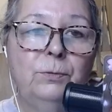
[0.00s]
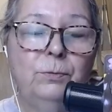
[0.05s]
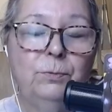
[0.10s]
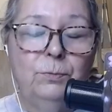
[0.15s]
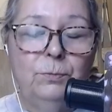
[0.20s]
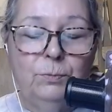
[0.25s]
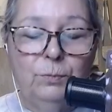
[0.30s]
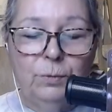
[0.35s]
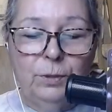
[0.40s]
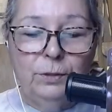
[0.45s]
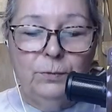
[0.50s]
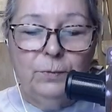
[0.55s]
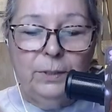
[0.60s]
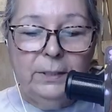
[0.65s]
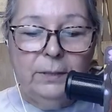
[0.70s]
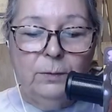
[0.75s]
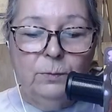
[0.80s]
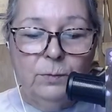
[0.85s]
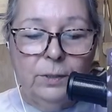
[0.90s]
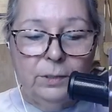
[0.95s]
when
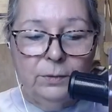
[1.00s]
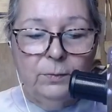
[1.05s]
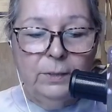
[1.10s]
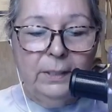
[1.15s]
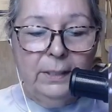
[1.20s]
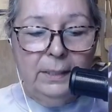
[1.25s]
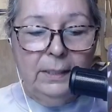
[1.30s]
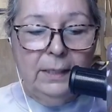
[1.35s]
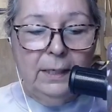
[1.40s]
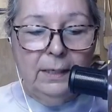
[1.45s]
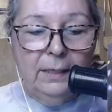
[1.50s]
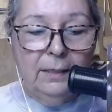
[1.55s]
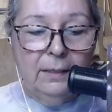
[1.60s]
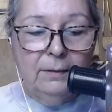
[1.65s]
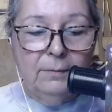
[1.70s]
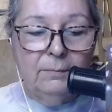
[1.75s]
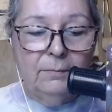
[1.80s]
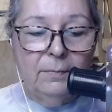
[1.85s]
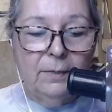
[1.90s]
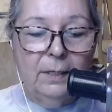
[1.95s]
we
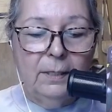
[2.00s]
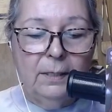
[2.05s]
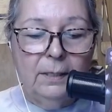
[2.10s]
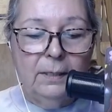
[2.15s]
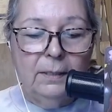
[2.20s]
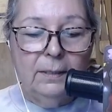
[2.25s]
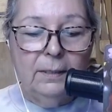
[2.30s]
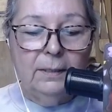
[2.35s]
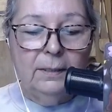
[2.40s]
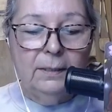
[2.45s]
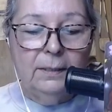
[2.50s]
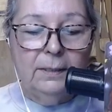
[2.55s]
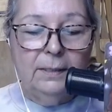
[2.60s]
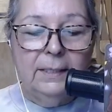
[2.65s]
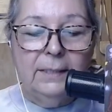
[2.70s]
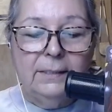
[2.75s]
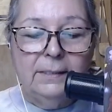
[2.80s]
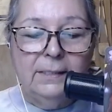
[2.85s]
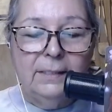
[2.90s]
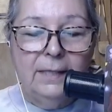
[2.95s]

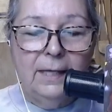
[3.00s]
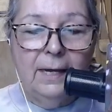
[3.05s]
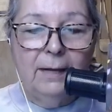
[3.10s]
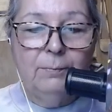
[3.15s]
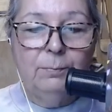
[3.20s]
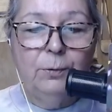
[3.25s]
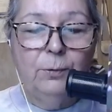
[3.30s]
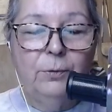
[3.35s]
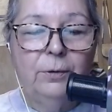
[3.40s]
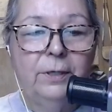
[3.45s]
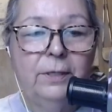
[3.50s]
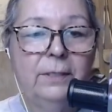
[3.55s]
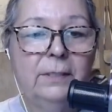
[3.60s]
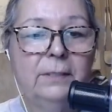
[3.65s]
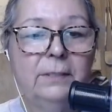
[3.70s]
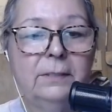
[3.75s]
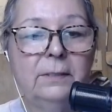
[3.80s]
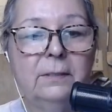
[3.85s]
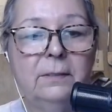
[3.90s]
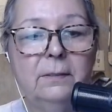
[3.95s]
get to that
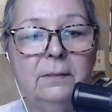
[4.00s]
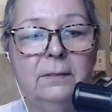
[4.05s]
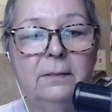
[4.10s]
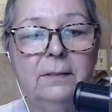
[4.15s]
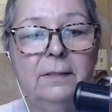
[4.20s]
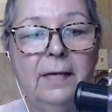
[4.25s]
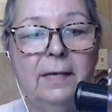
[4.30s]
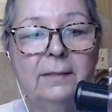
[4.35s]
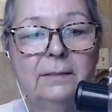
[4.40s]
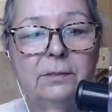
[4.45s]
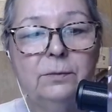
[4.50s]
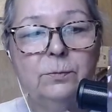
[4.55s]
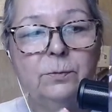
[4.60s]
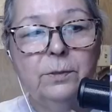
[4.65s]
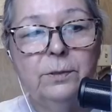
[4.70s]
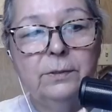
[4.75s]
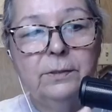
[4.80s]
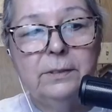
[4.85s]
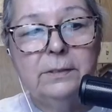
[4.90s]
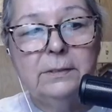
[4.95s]
point, that's
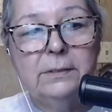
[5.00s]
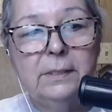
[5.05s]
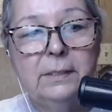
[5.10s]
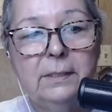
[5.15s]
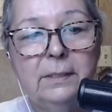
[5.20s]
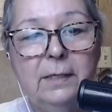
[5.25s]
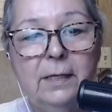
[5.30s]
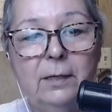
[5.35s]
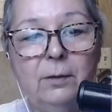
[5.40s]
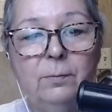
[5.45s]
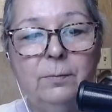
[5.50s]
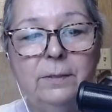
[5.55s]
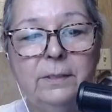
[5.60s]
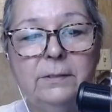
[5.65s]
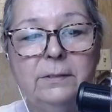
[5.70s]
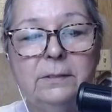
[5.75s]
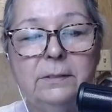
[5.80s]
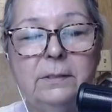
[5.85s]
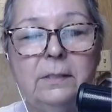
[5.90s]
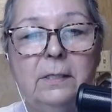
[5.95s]
where this can help
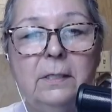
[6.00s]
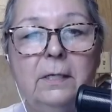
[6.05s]
us,